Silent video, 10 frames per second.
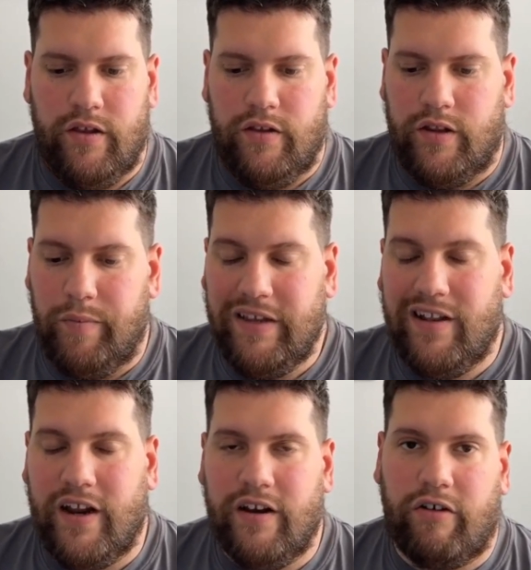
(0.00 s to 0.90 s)
The
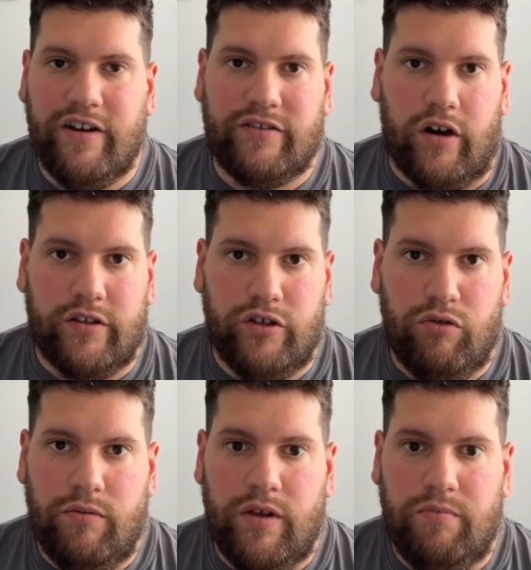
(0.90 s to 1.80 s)
baseline race strategy
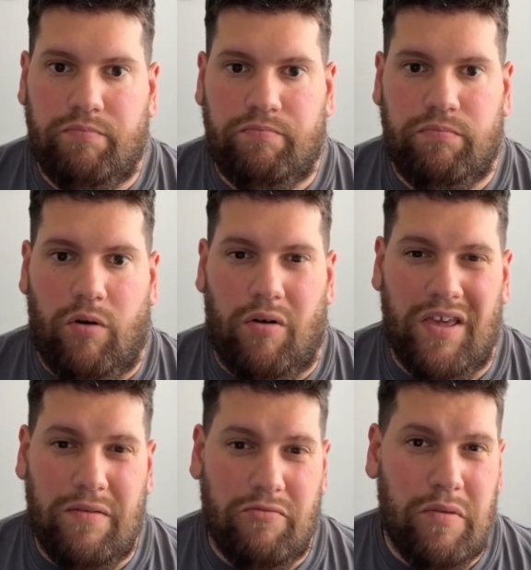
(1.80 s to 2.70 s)

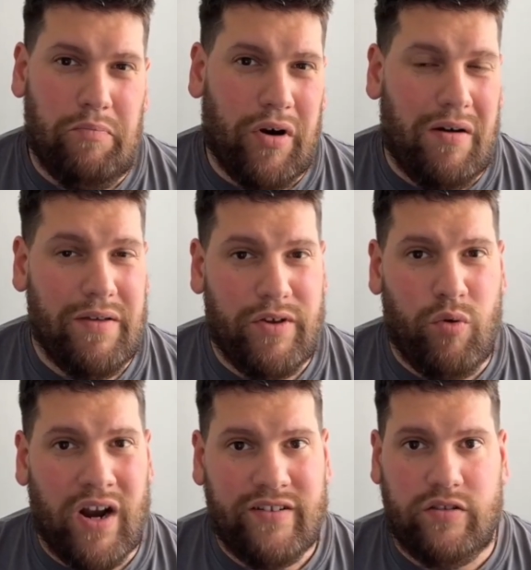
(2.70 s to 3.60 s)
will probably be
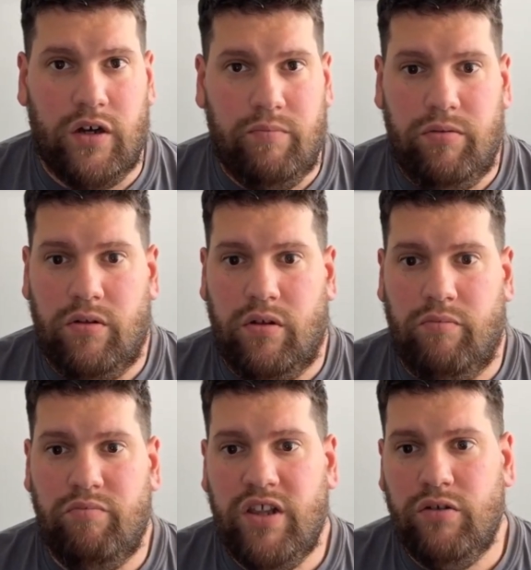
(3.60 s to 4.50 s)
one stop,
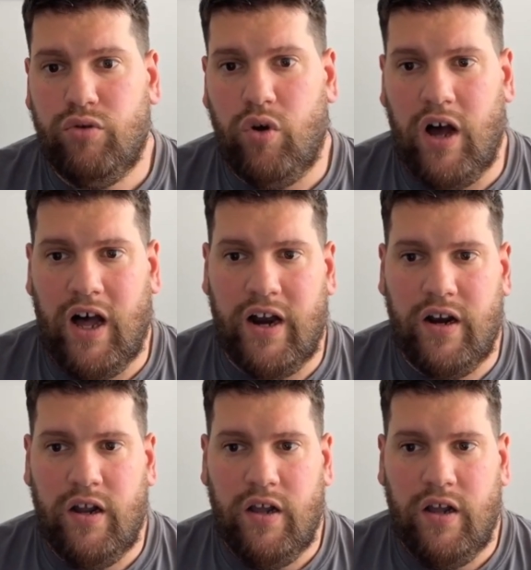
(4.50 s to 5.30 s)
medium to hard.